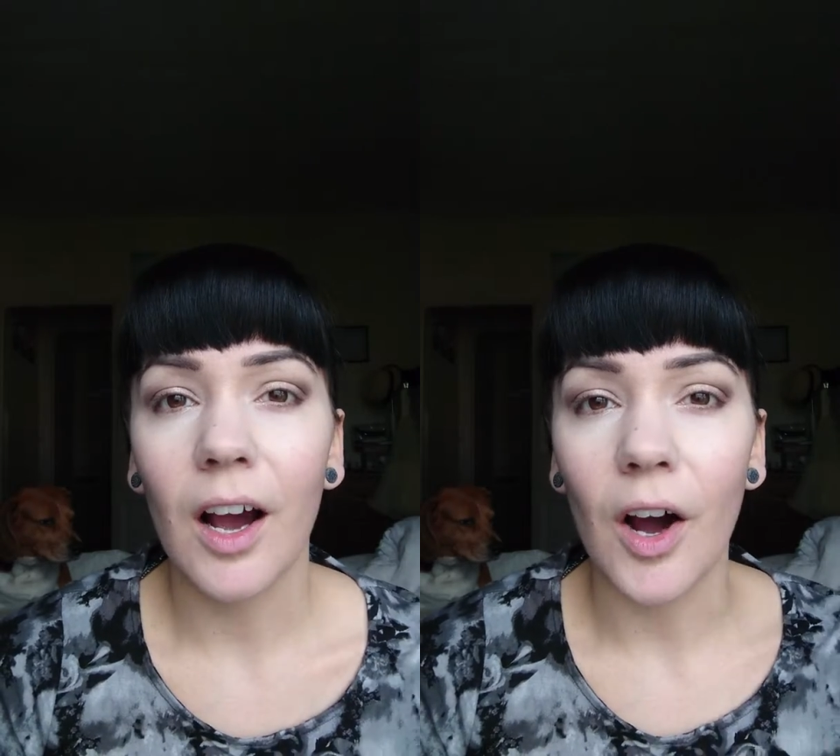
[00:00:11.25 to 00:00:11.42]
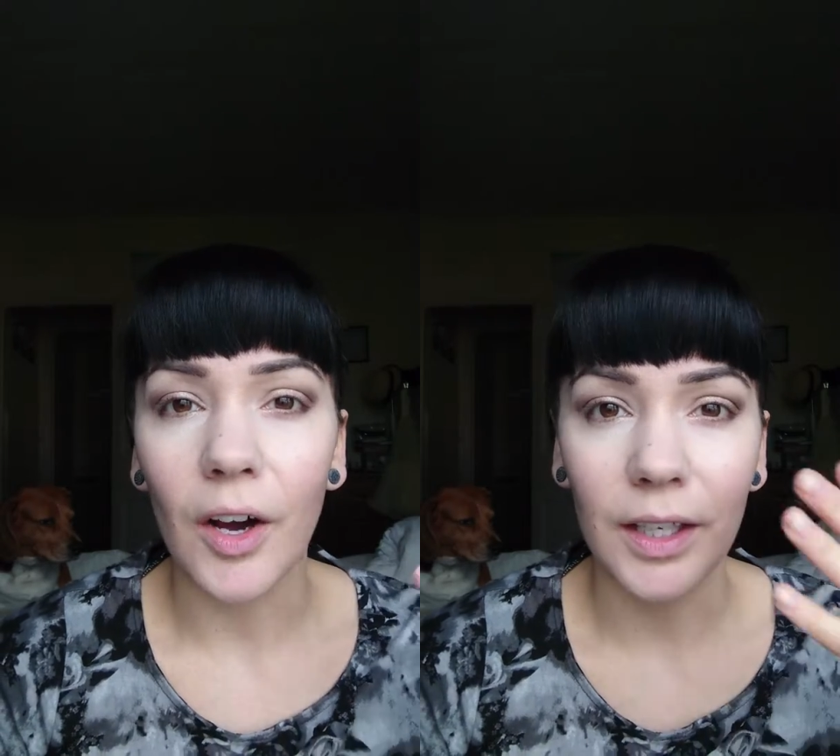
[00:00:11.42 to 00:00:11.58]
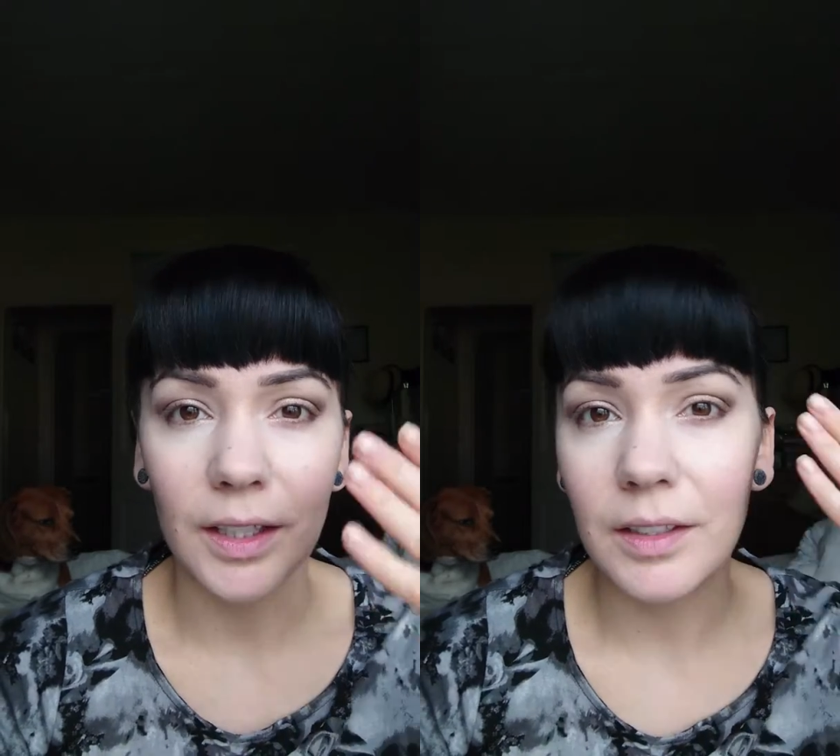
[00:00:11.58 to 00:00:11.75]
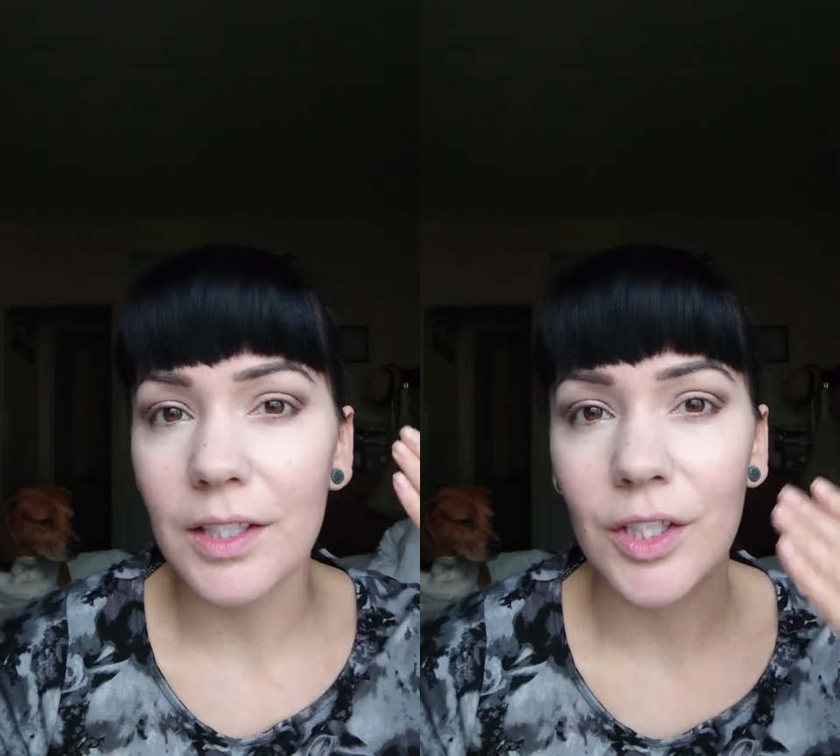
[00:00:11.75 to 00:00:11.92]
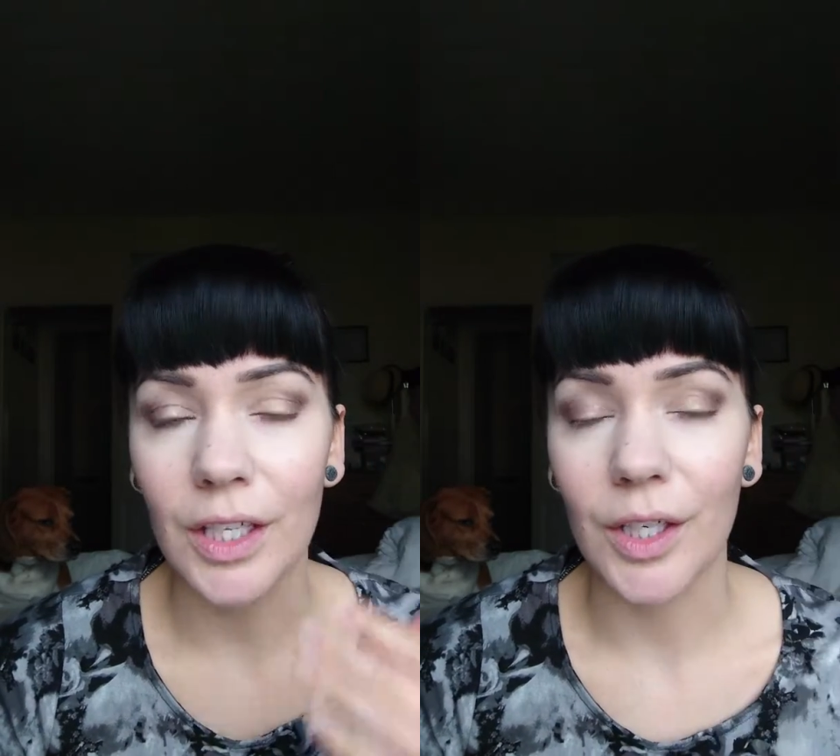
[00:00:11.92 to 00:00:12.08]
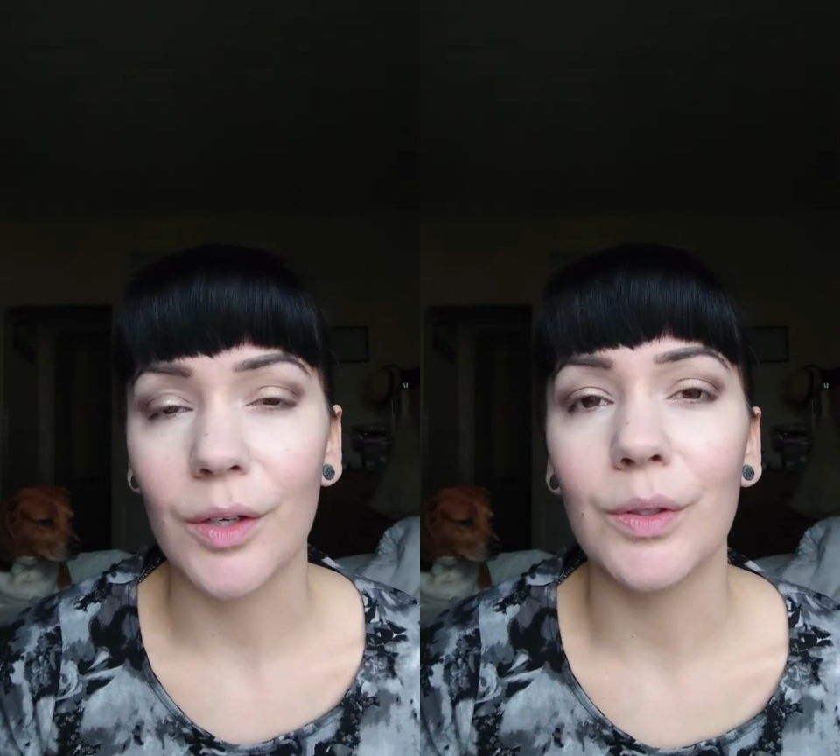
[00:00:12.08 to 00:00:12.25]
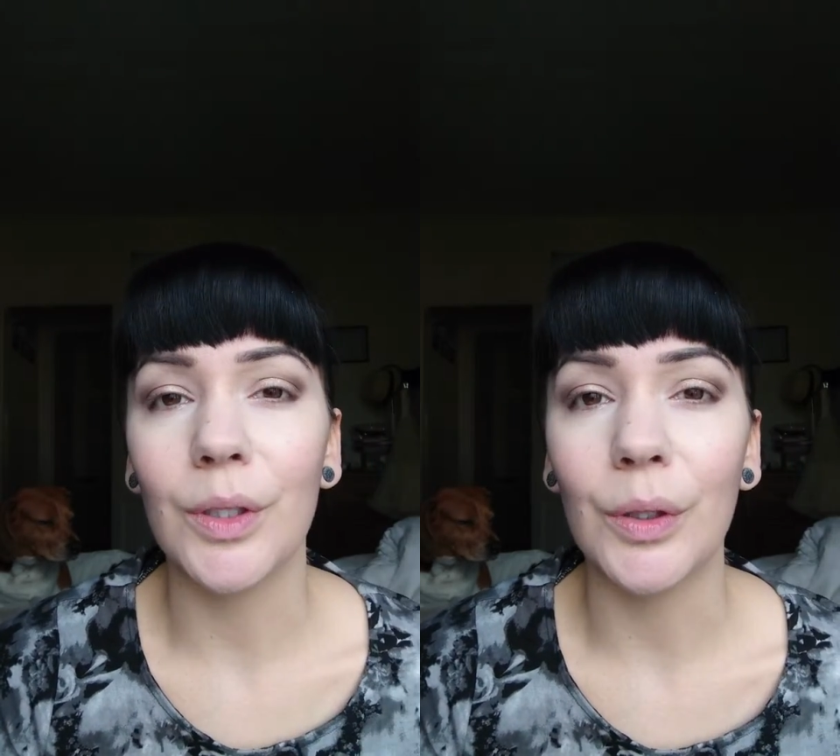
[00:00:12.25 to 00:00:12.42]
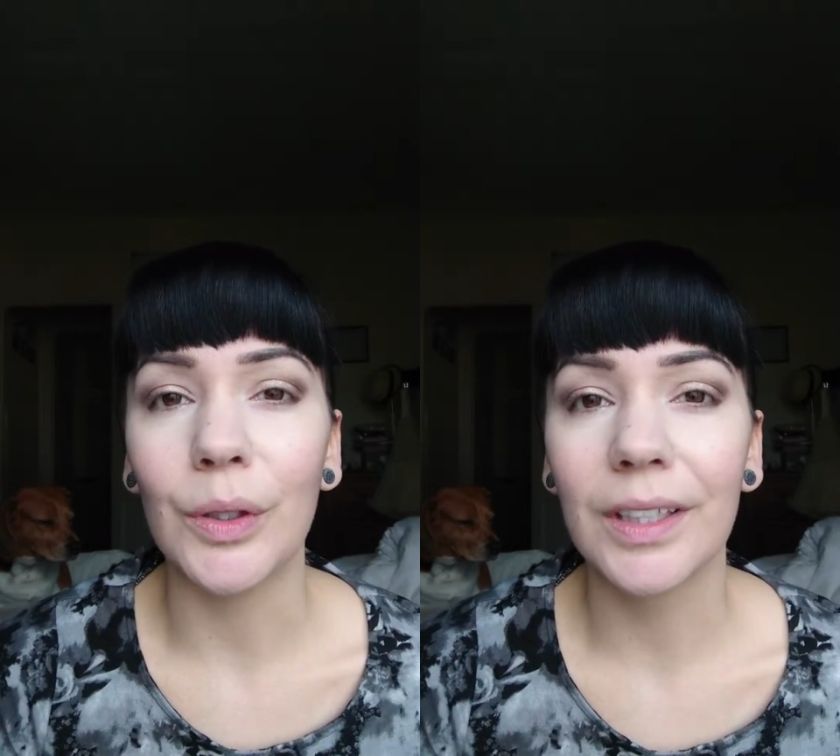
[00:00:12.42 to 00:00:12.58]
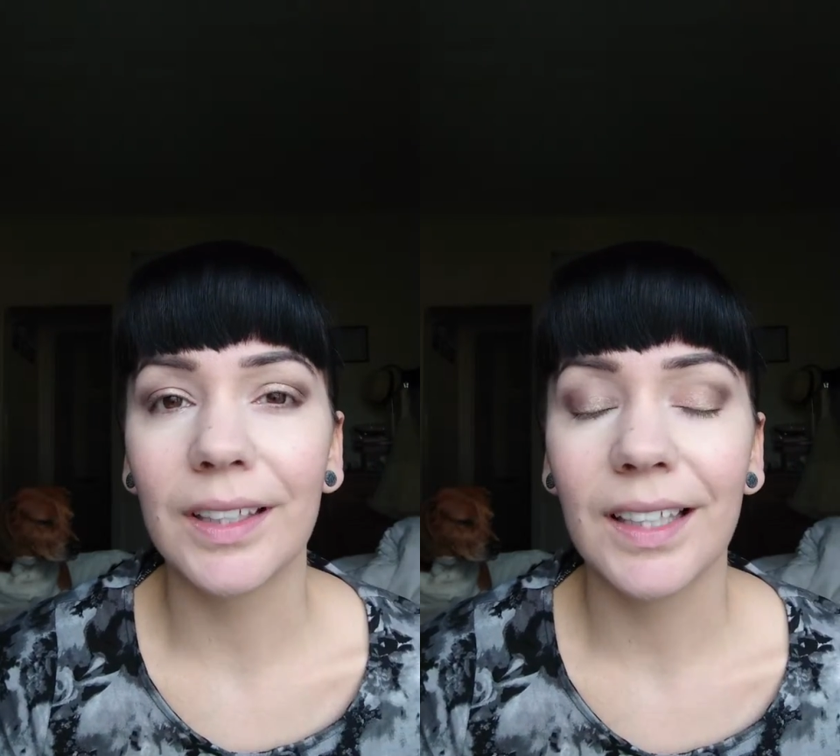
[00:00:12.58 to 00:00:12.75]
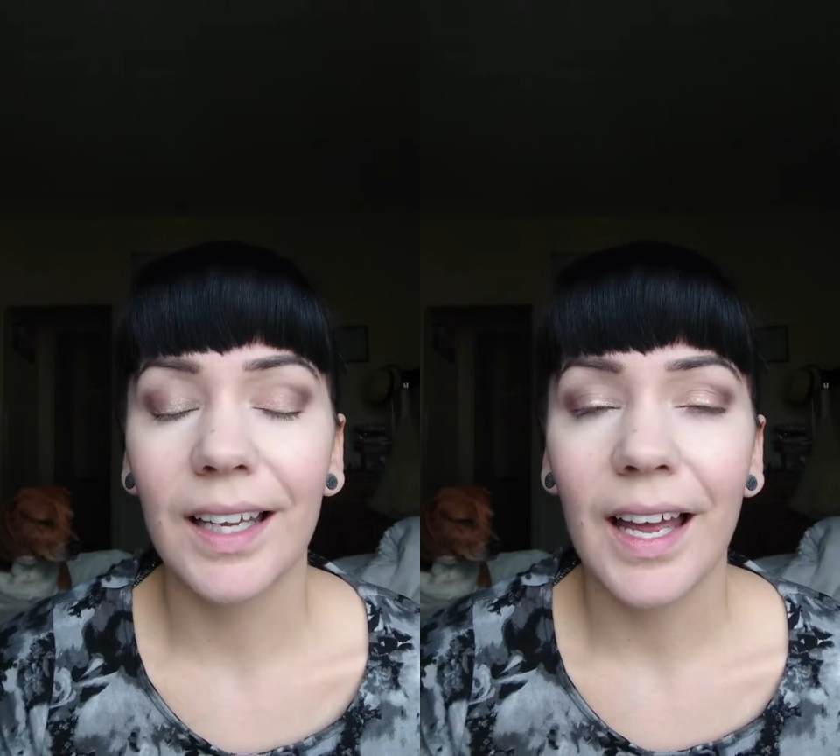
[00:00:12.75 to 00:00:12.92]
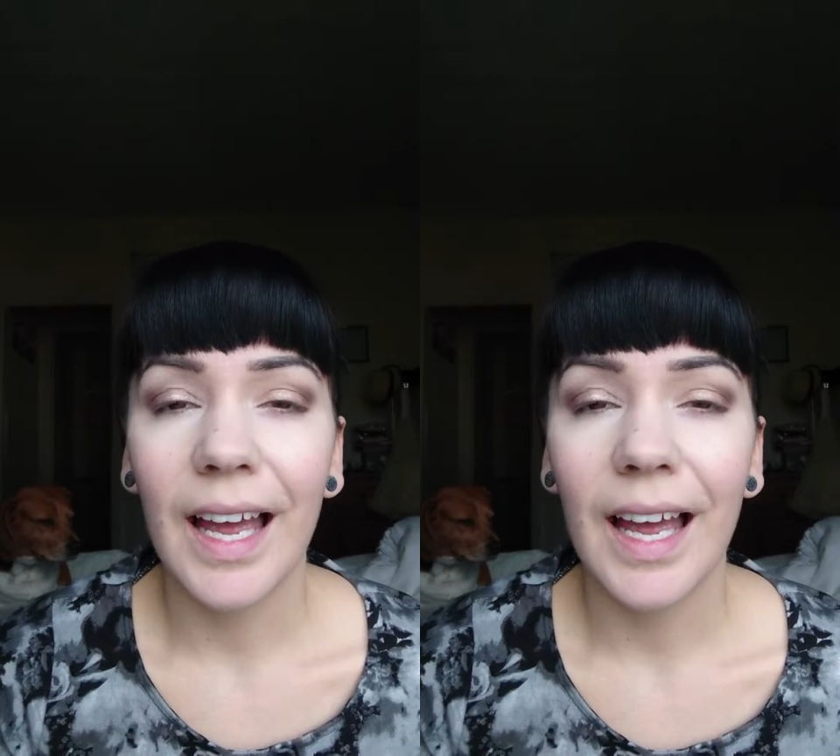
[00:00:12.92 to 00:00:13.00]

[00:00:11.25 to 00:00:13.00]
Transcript: eyeshadow look,